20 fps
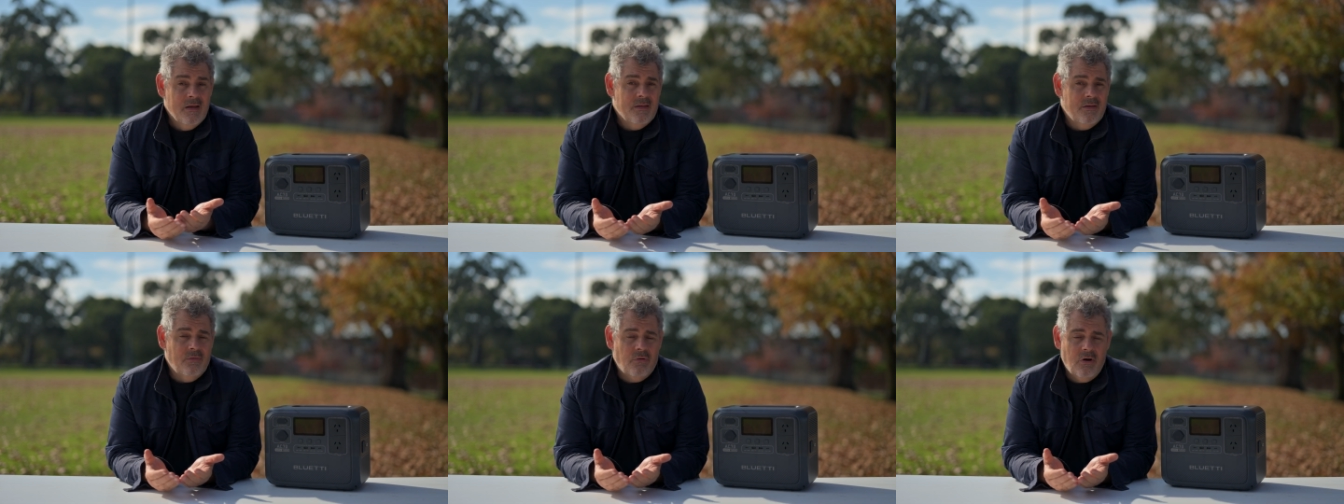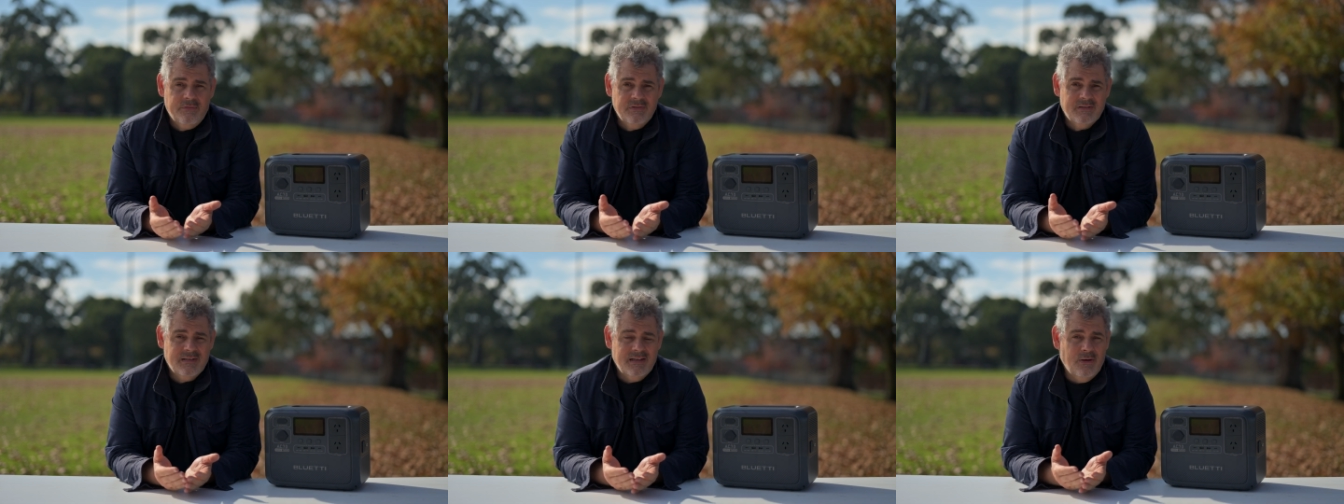They're
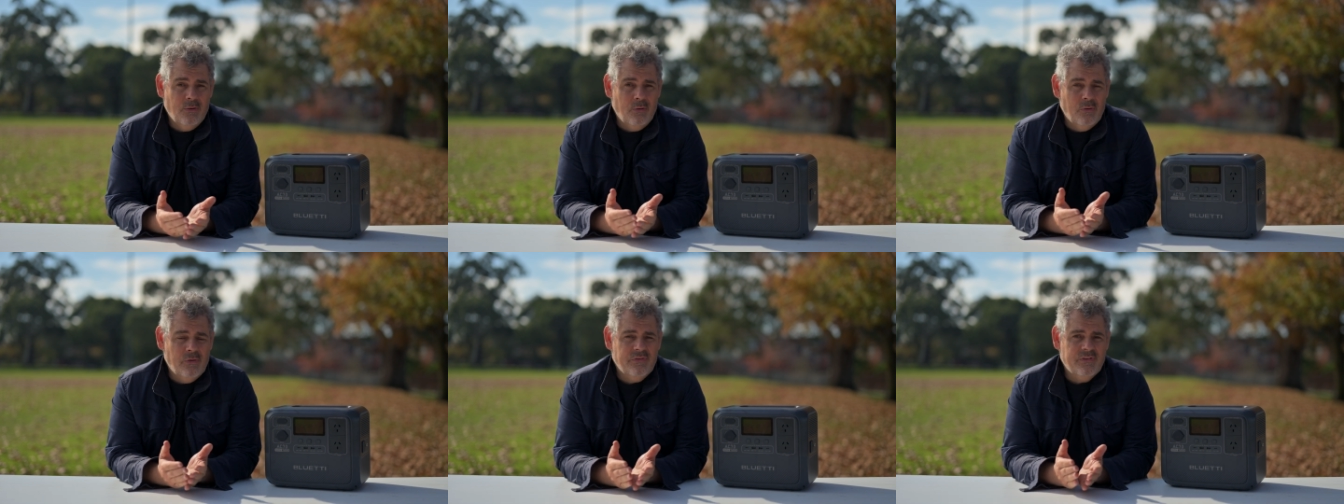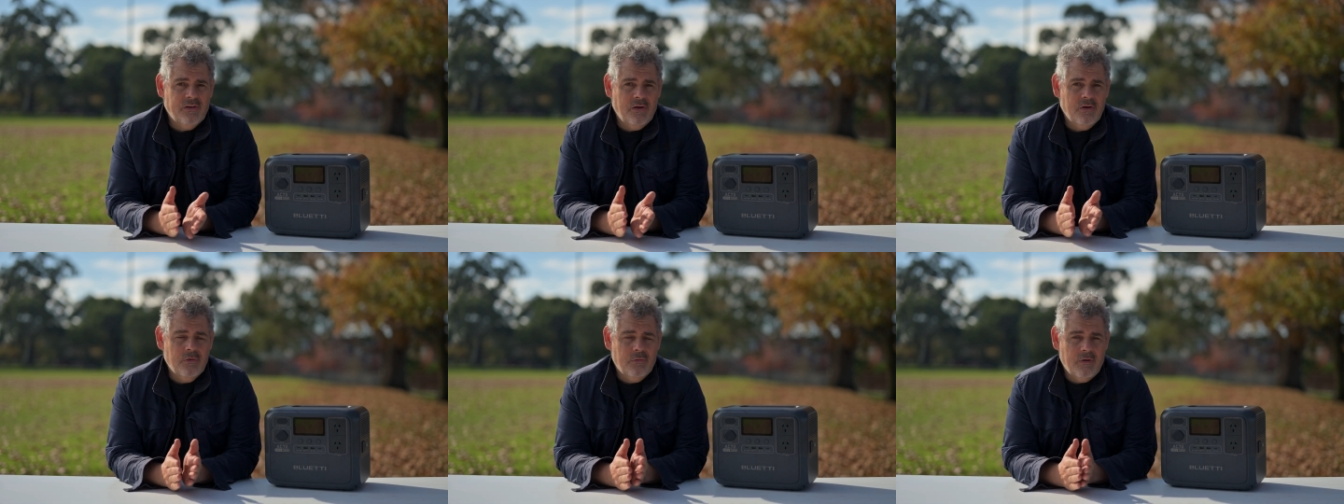obviously
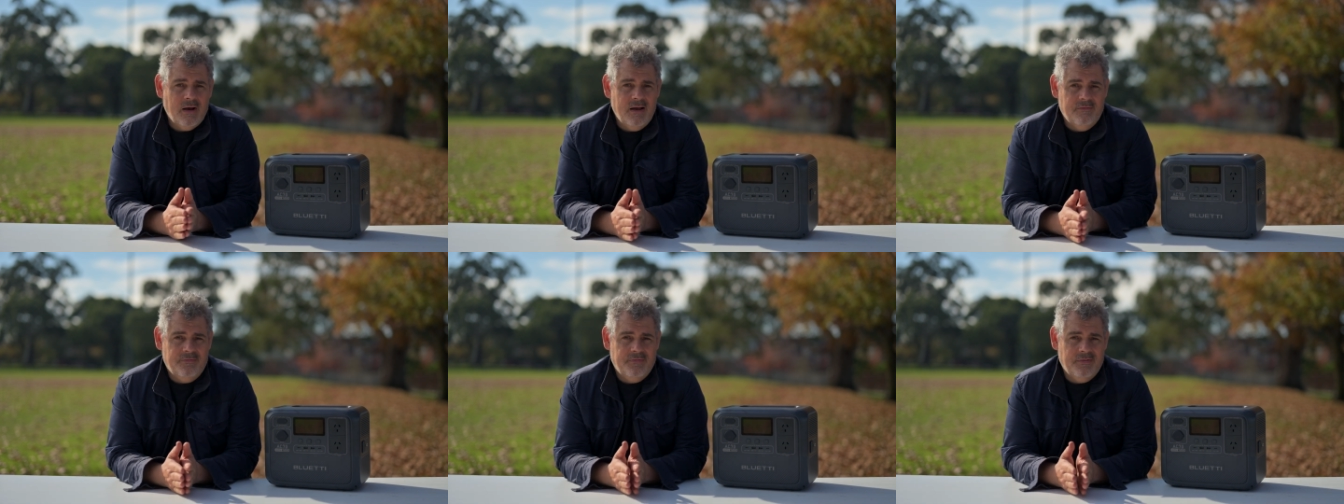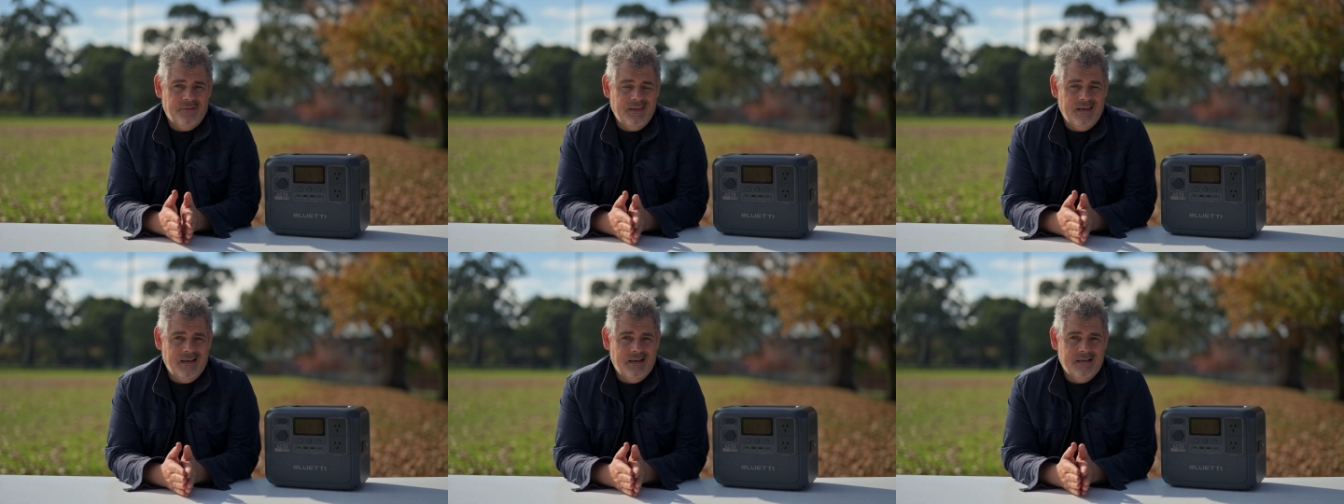also great for
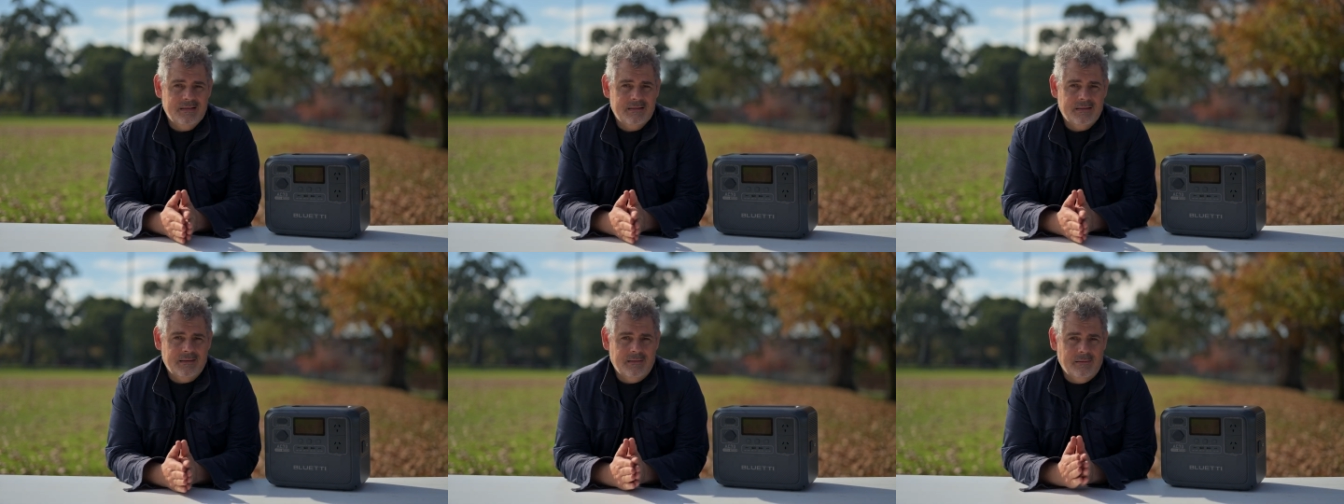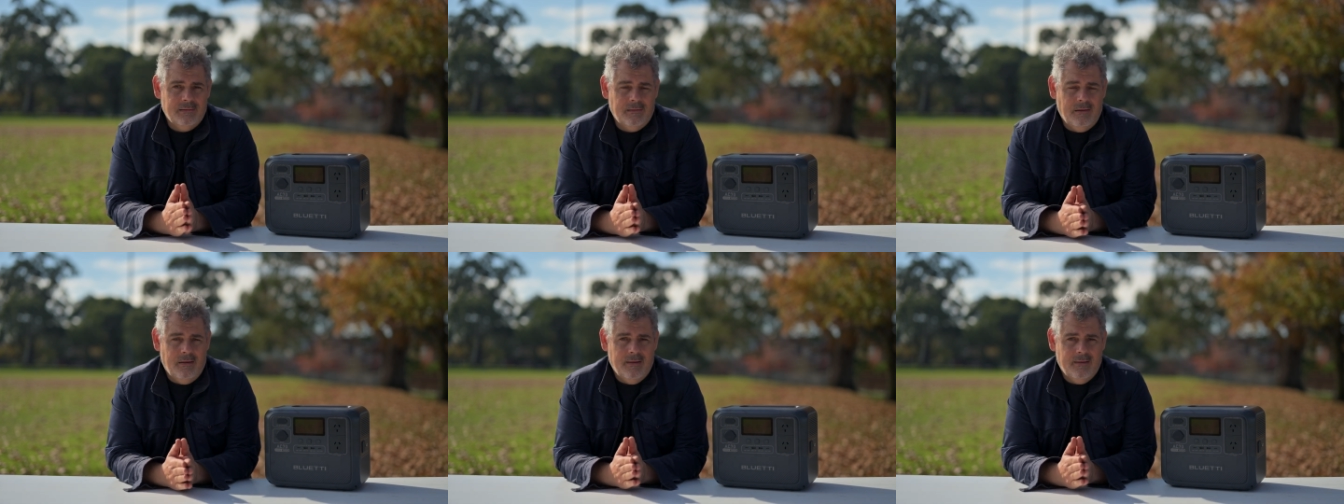things
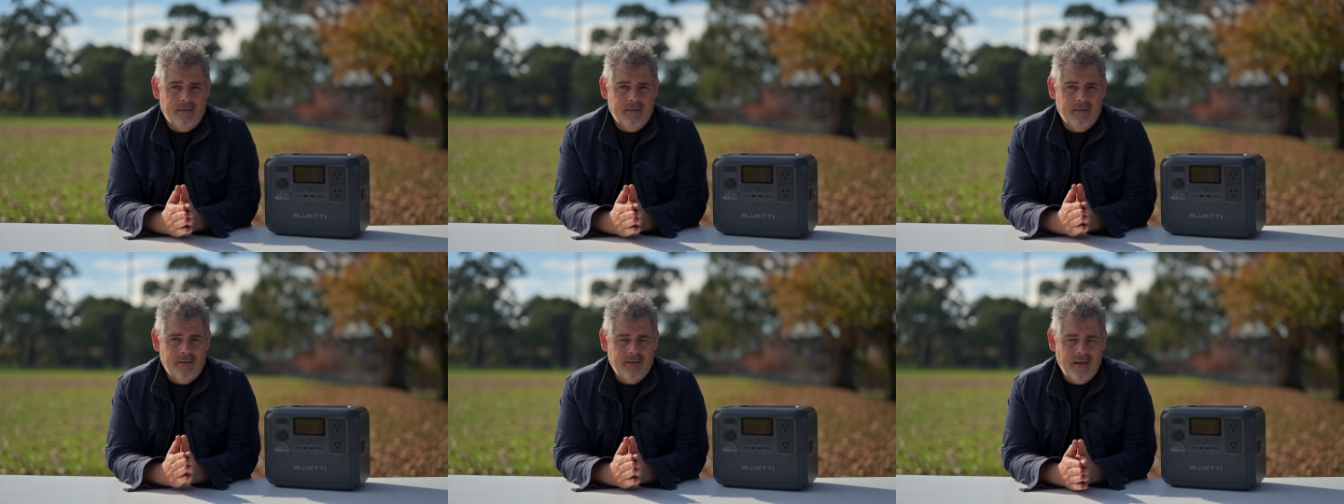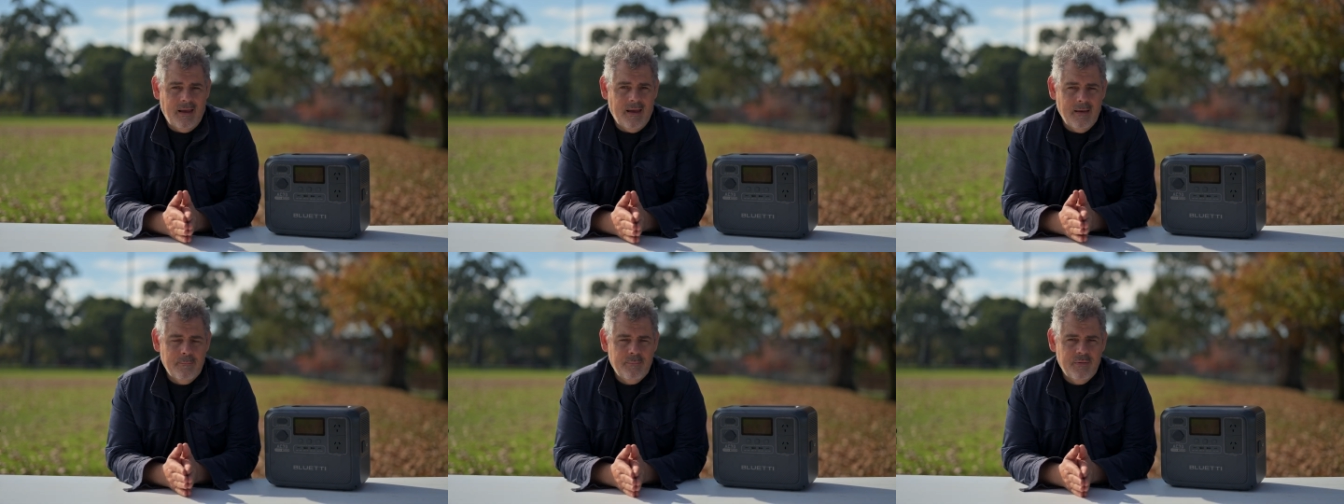like
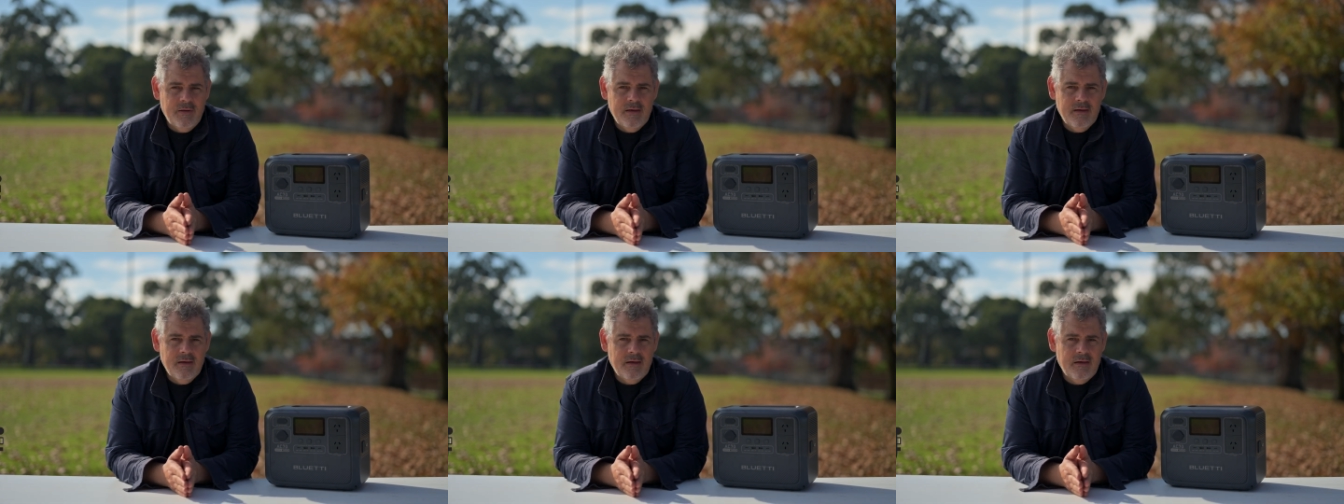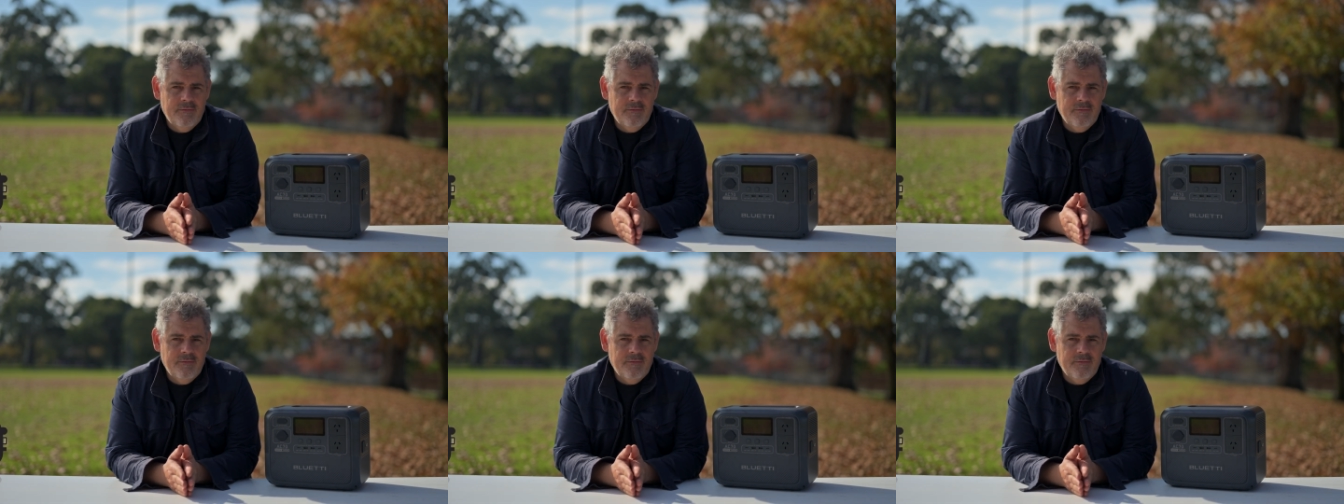camping.